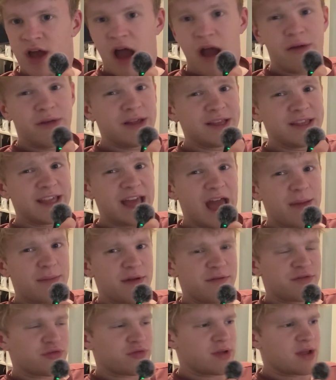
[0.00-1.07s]
I really like the
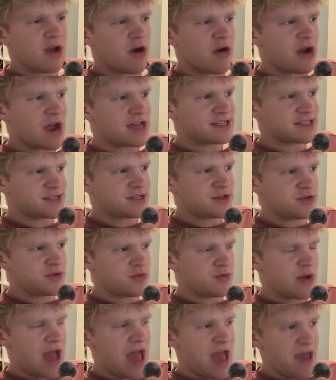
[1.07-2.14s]
MF3
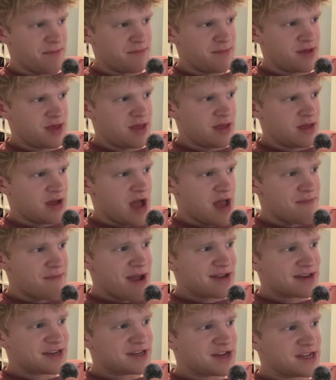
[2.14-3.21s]
RS2M. I
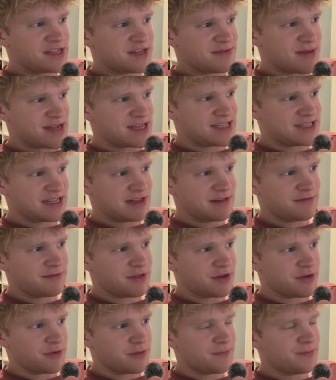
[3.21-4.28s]
magnetized it myself
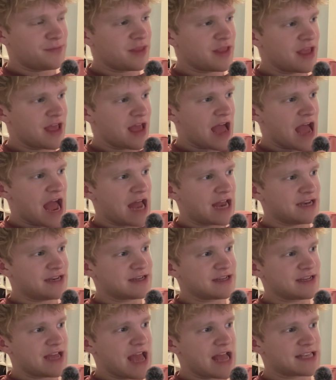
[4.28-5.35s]
though, and
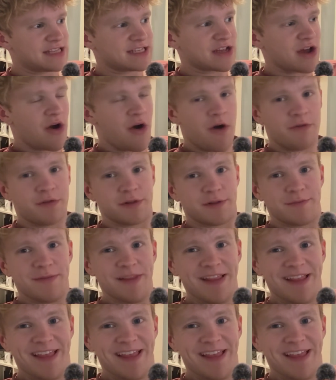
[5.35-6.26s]
it's awful.